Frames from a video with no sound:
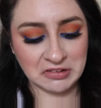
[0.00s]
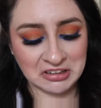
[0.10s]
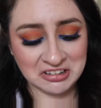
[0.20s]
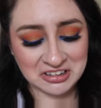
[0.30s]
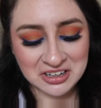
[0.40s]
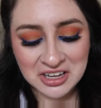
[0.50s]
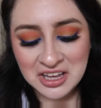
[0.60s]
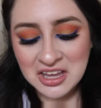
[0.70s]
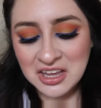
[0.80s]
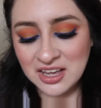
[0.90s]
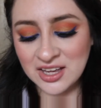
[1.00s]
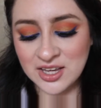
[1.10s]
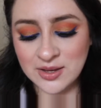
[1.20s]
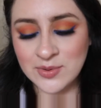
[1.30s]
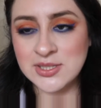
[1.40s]
follow her
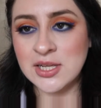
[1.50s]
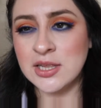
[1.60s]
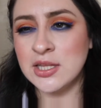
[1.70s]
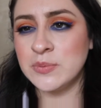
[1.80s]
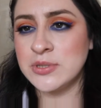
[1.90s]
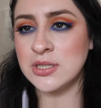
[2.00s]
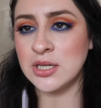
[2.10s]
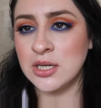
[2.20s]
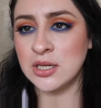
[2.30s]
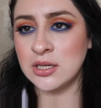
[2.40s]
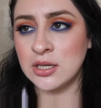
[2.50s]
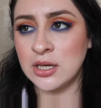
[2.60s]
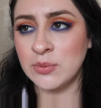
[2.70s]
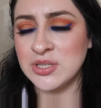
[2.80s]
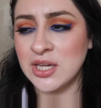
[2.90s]
uh, it was a lipstick
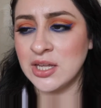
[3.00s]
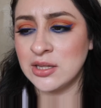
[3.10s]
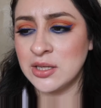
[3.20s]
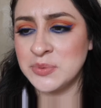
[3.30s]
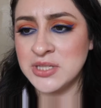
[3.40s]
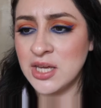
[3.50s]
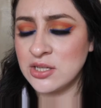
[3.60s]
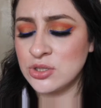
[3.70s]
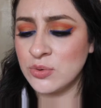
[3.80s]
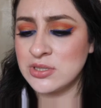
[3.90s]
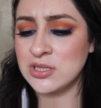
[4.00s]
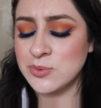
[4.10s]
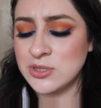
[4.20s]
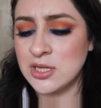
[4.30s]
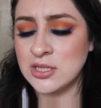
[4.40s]
it was like a lip set so it was
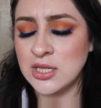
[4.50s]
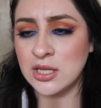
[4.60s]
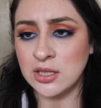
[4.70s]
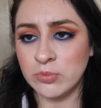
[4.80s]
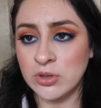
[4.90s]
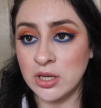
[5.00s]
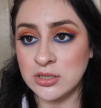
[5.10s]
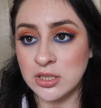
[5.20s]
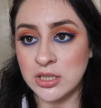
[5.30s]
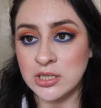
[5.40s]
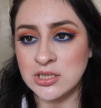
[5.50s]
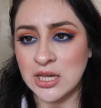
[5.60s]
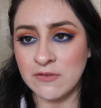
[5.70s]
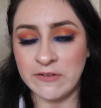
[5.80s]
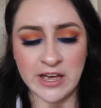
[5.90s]
lipsticks and lip glosses
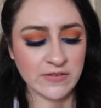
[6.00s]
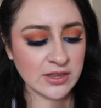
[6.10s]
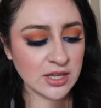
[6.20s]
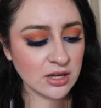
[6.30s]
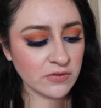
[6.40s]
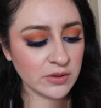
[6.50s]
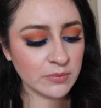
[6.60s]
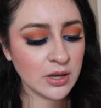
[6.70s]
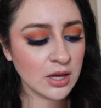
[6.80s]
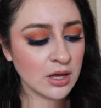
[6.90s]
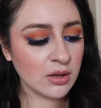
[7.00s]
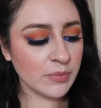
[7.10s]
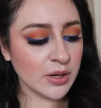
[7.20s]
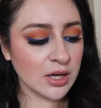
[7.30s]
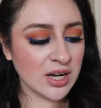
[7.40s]
like five i think of them
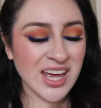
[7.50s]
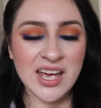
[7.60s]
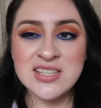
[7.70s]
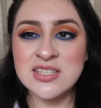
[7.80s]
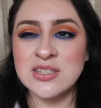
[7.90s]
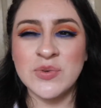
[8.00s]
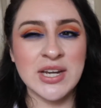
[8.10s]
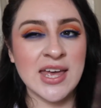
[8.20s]
but i just already